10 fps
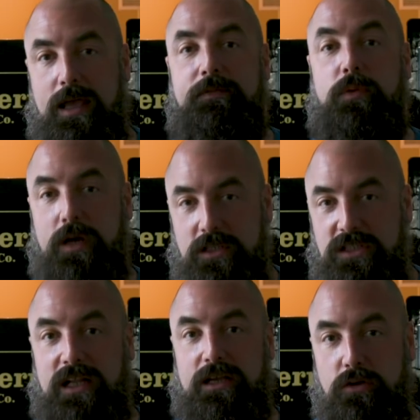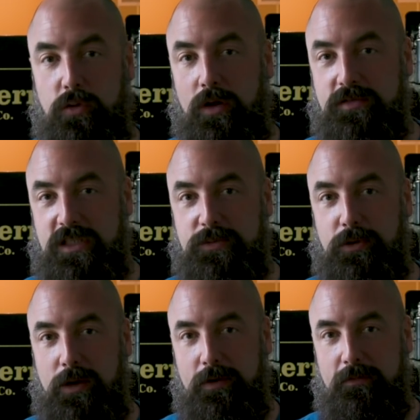If you want to sell your 12.6
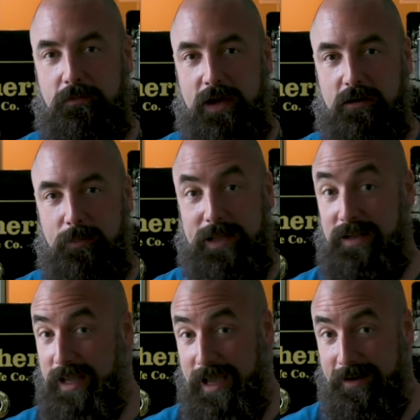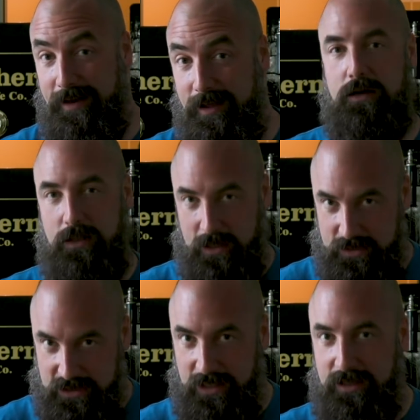prohibited firearm in Canada, you can
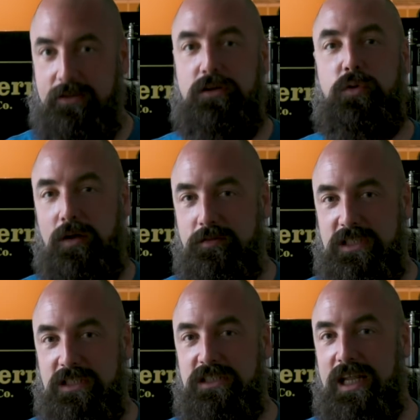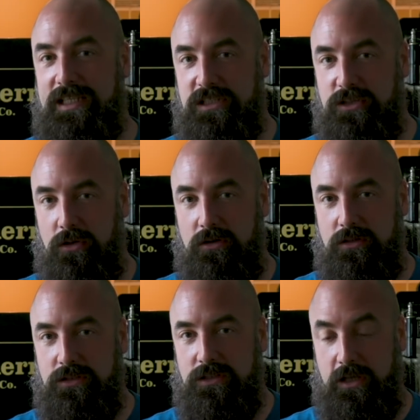sell it to other 12.6 license
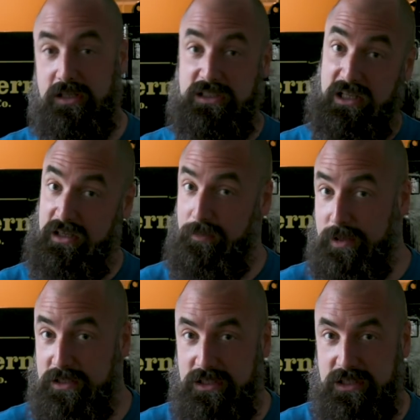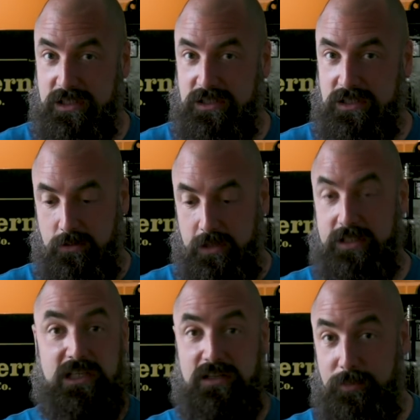holders, you can sell it to businesses, you can
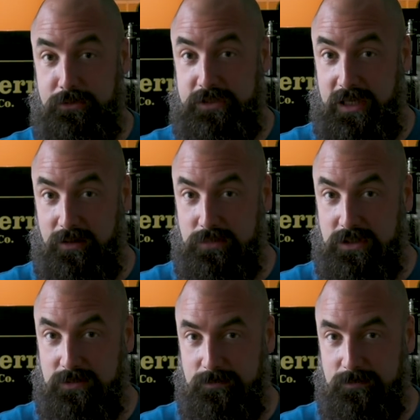sell it to museums.